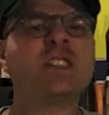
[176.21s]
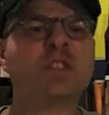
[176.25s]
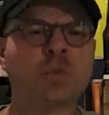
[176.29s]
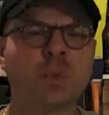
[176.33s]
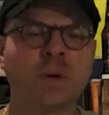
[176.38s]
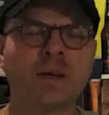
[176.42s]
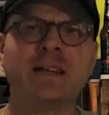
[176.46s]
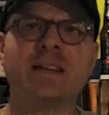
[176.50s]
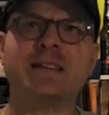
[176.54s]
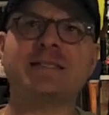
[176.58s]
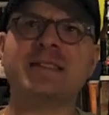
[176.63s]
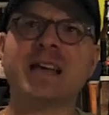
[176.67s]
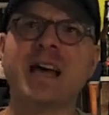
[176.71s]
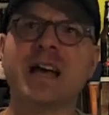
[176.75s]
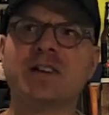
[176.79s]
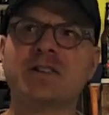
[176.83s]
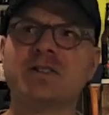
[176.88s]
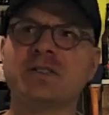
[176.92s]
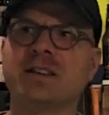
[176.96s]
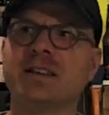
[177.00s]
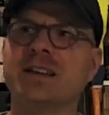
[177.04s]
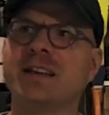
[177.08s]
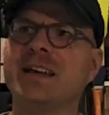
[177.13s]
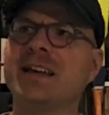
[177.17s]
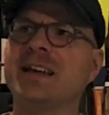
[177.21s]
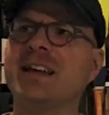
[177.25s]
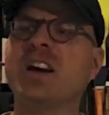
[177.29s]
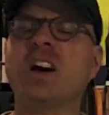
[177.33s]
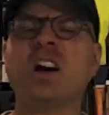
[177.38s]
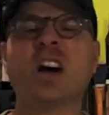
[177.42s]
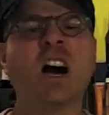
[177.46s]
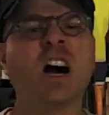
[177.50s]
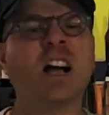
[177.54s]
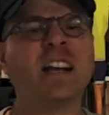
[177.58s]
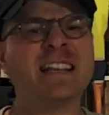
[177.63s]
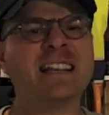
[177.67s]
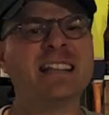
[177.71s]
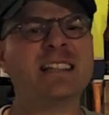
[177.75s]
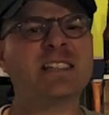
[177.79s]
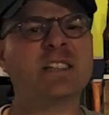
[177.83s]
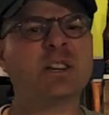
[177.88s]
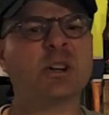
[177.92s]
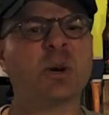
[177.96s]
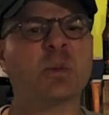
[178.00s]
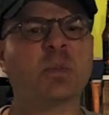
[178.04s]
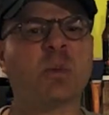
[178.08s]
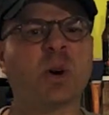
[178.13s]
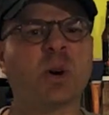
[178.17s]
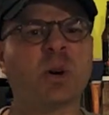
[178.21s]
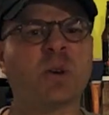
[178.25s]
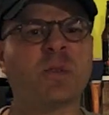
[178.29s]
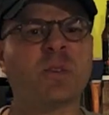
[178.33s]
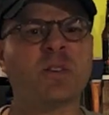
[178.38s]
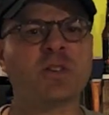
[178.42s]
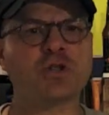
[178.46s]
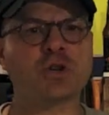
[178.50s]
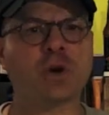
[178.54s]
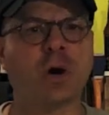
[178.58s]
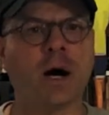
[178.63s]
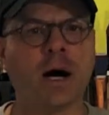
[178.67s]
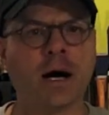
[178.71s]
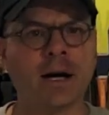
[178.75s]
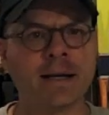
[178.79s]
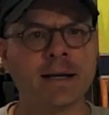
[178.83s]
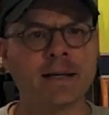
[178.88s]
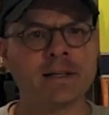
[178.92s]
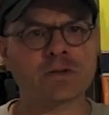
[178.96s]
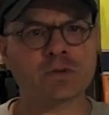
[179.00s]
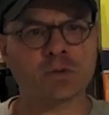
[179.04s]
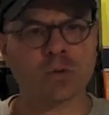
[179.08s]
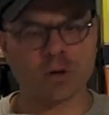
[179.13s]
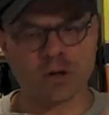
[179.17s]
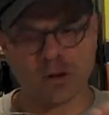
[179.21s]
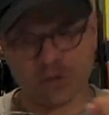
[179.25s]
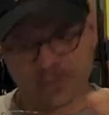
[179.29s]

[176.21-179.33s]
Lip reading: sweetness, actually, like honey syrup, artificial honey, sort